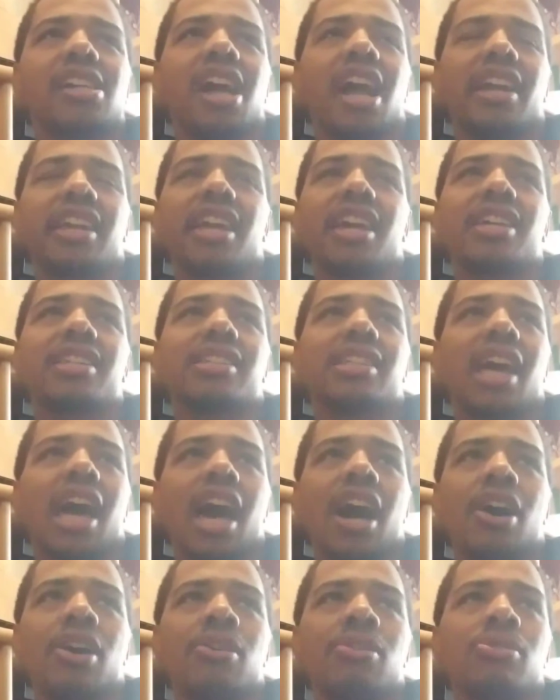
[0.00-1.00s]
I guess
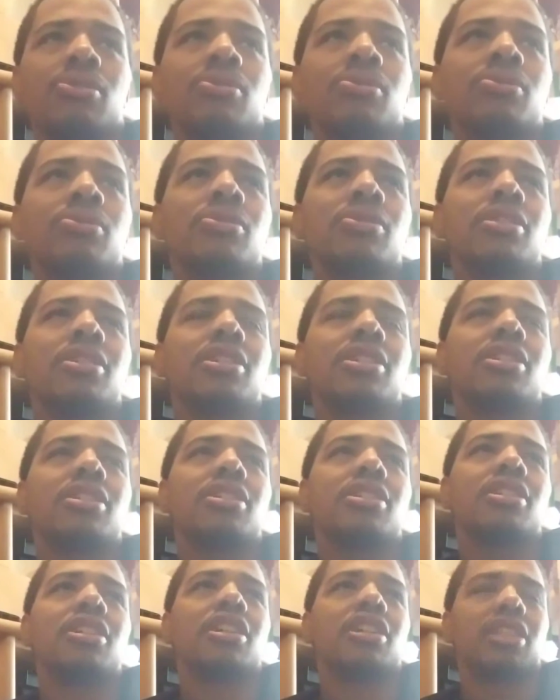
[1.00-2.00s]
how,
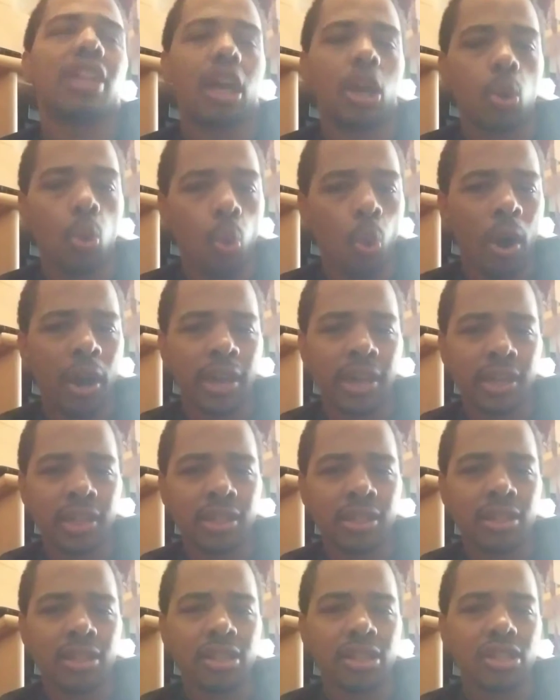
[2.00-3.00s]
like,
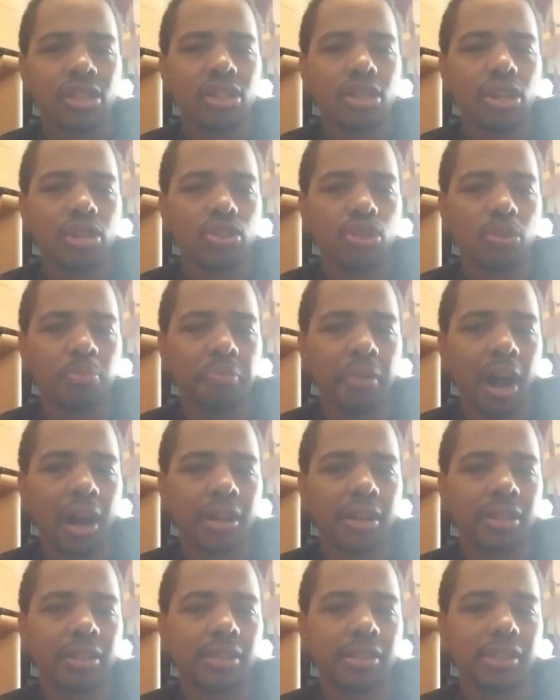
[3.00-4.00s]
when
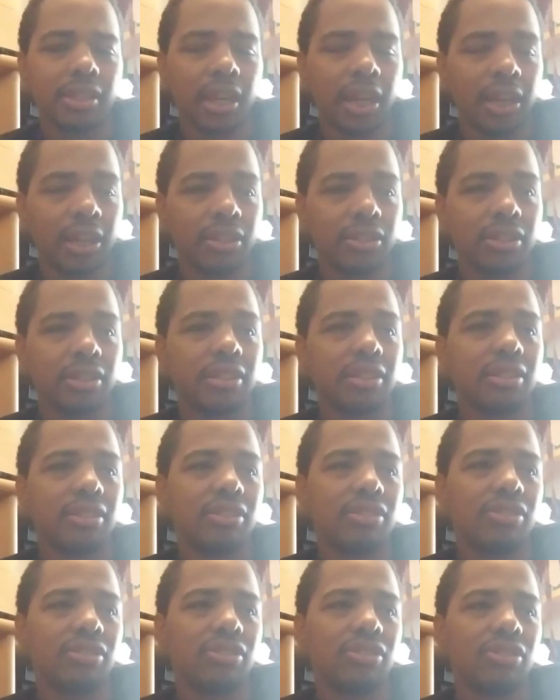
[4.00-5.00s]
Chewbacca decided
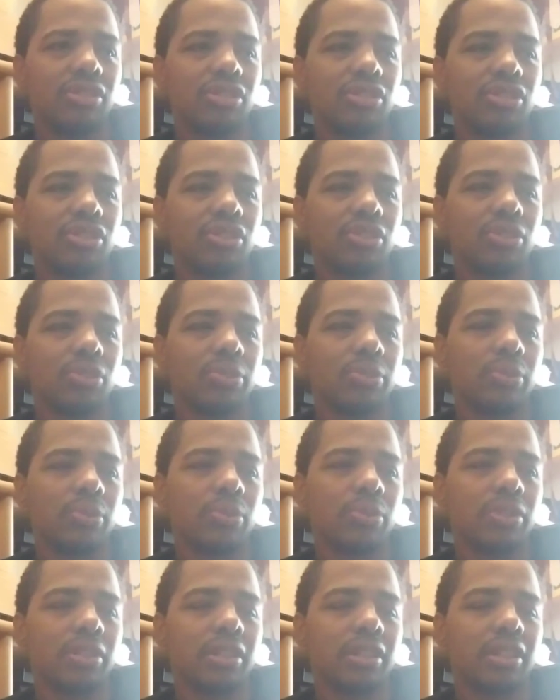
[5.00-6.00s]

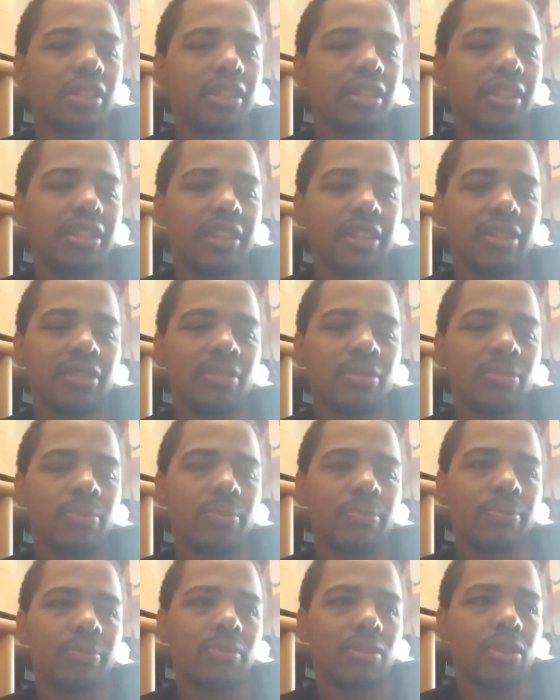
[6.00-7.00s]
to
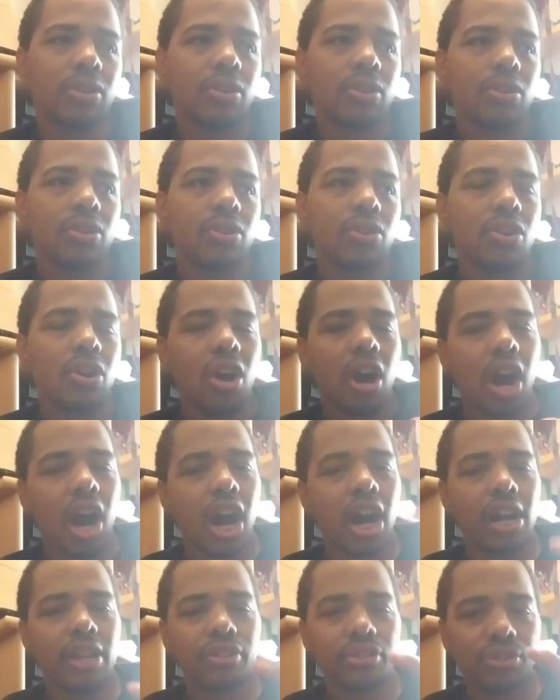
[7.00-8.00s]
give
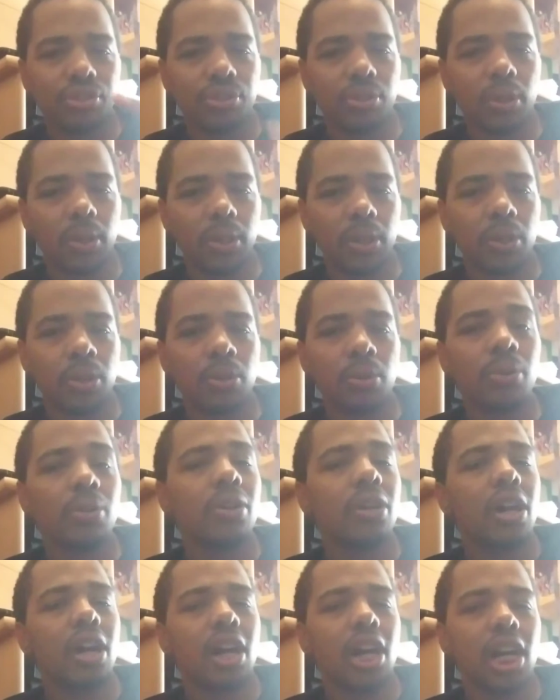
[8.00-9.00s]
Han Solo
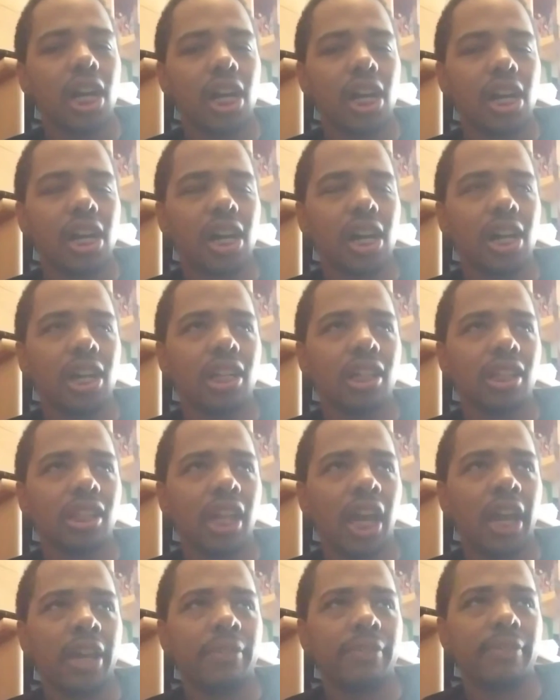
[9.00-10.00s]
a
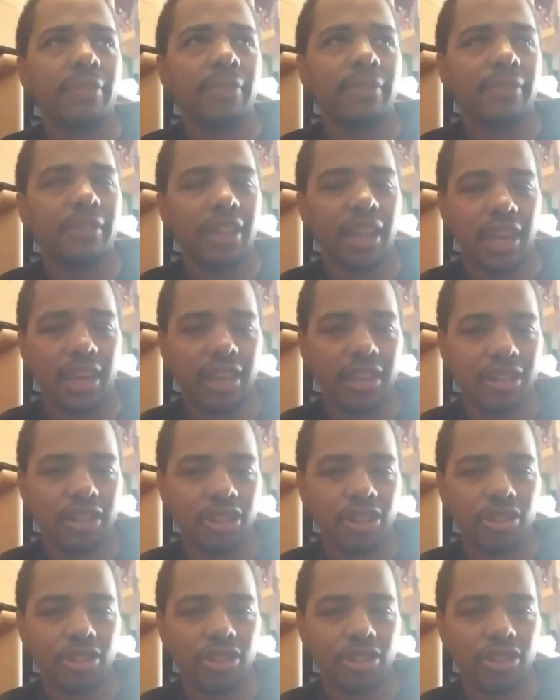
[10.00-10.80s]
life debt,